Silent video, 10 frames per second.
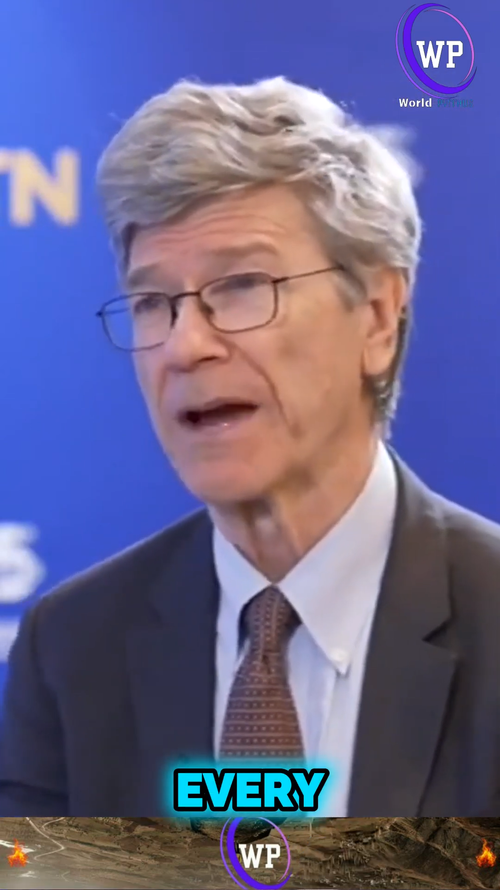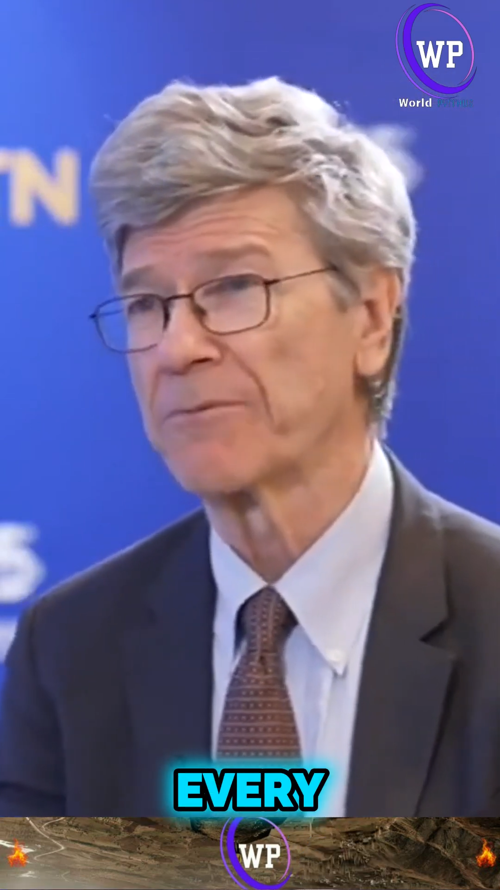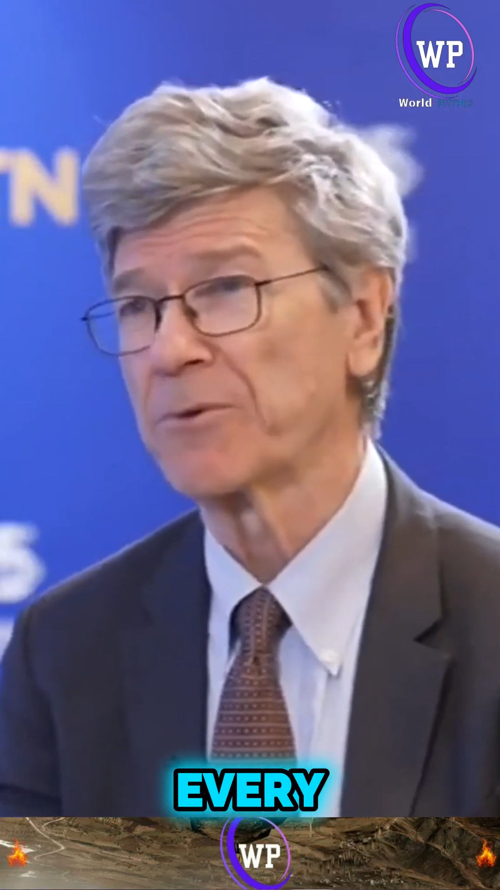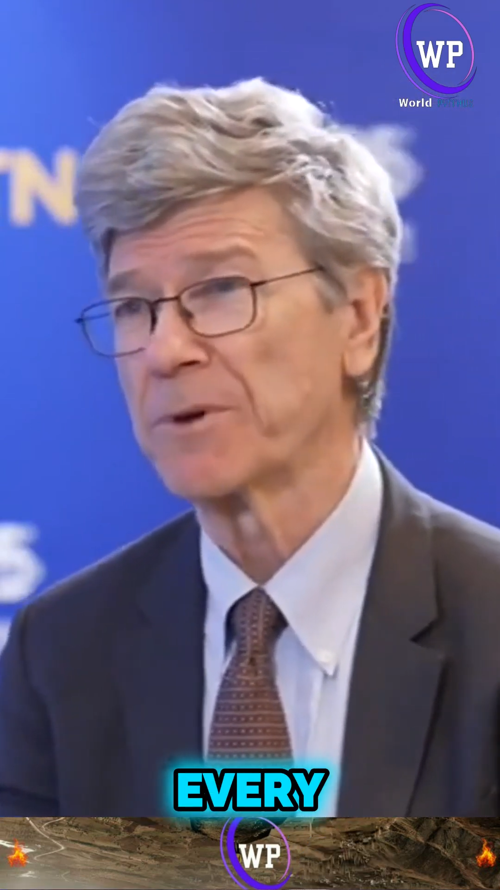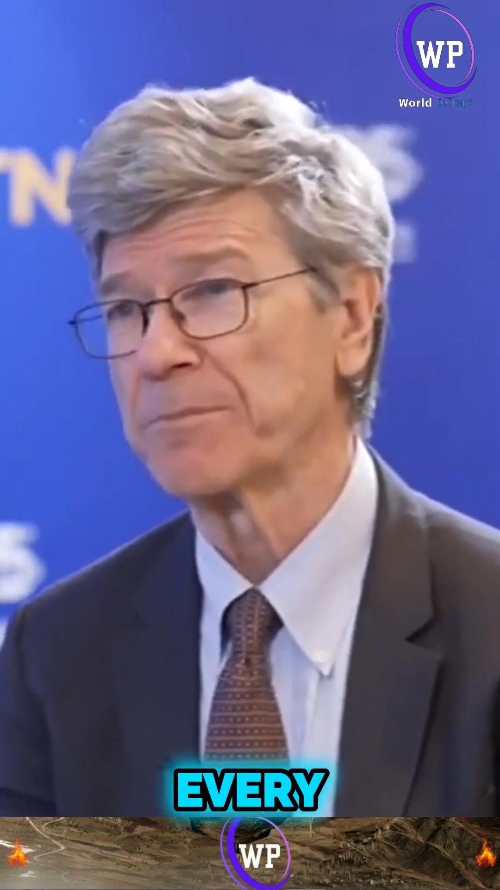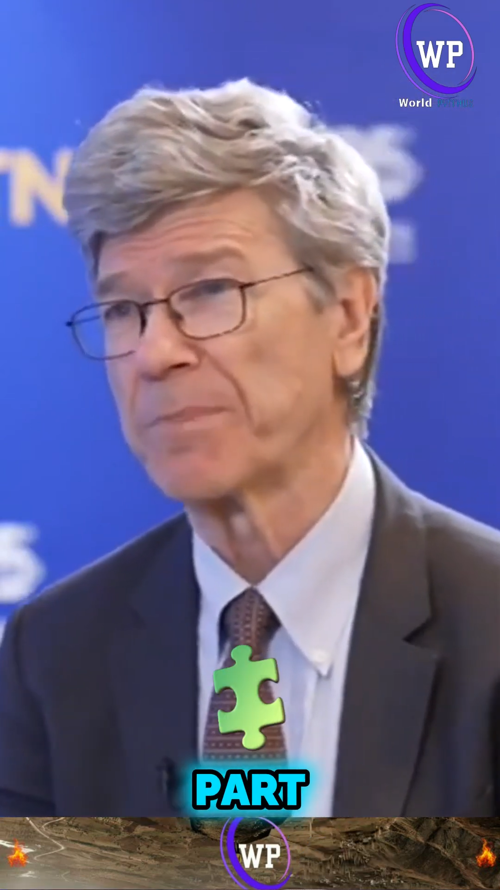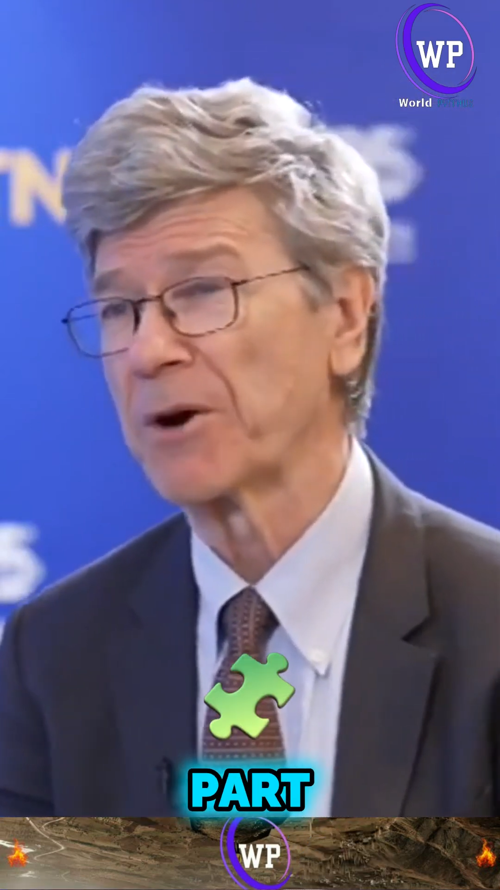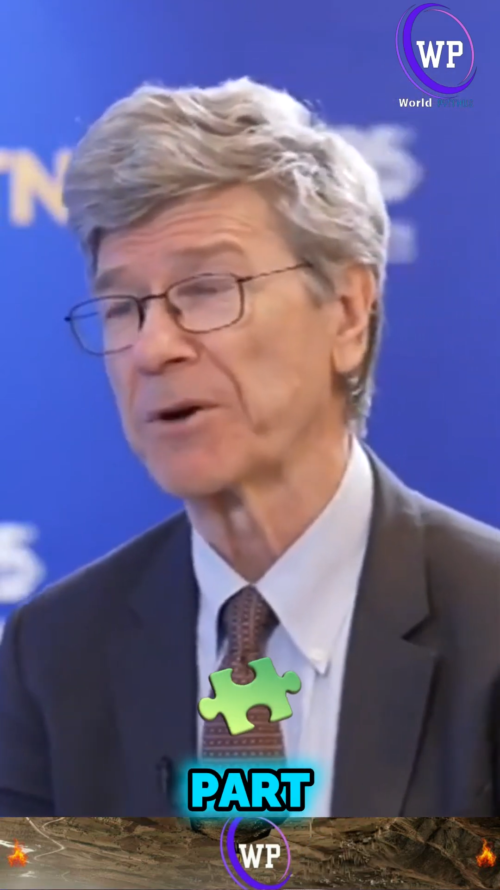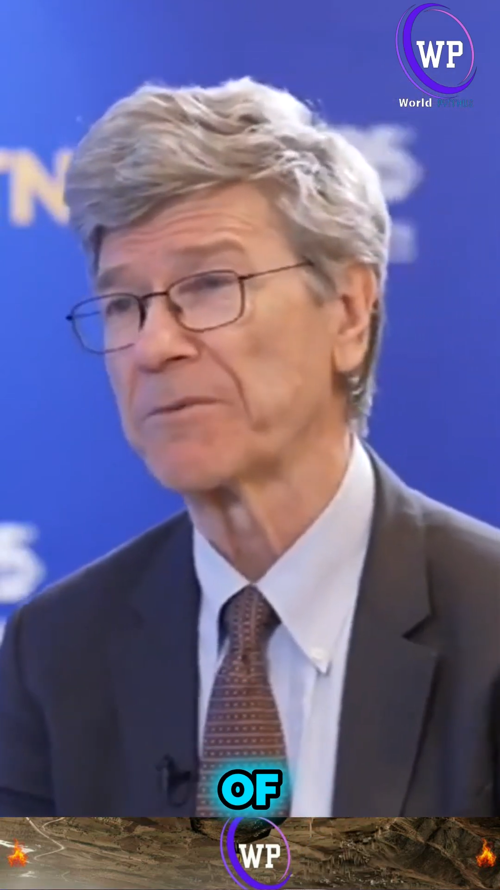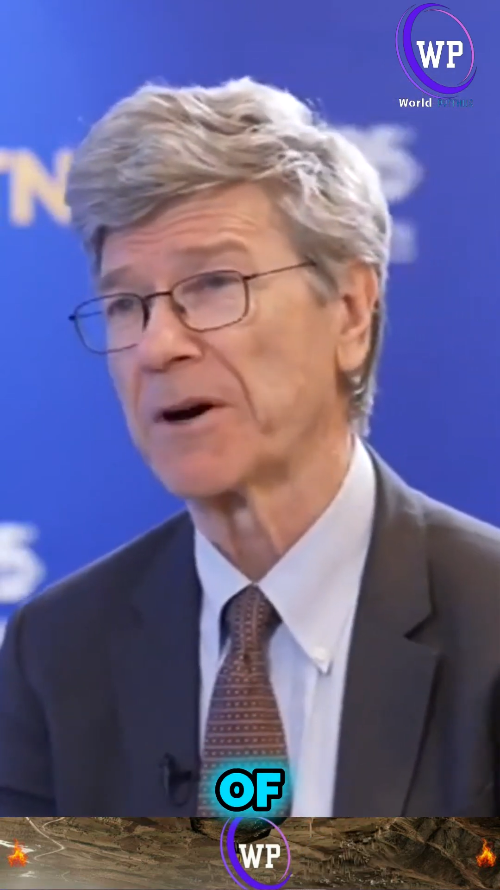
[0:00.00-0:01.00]
every
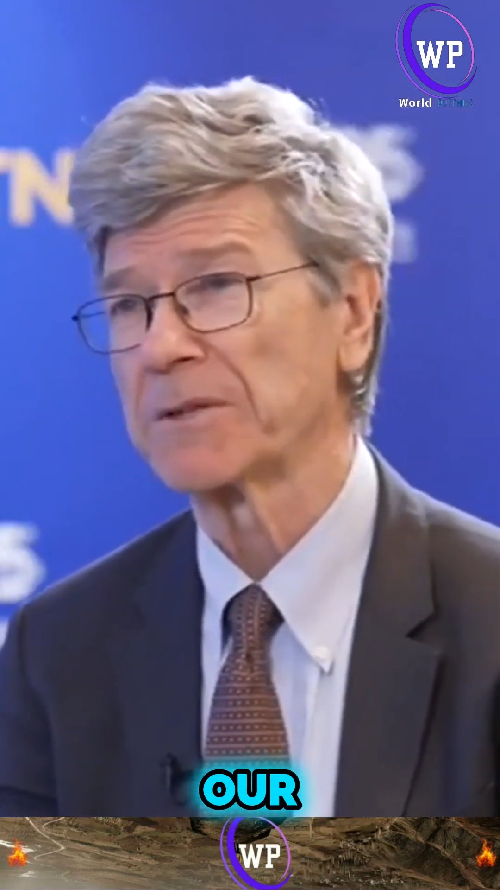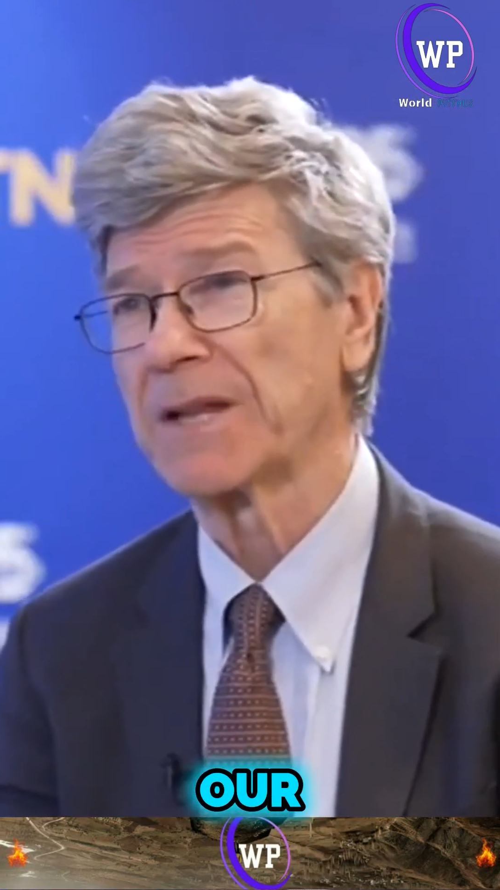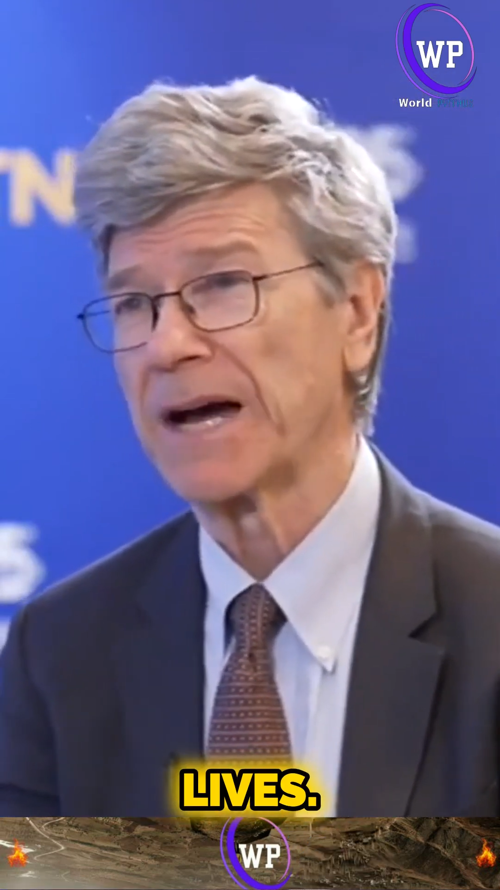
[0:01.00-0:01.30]
part of our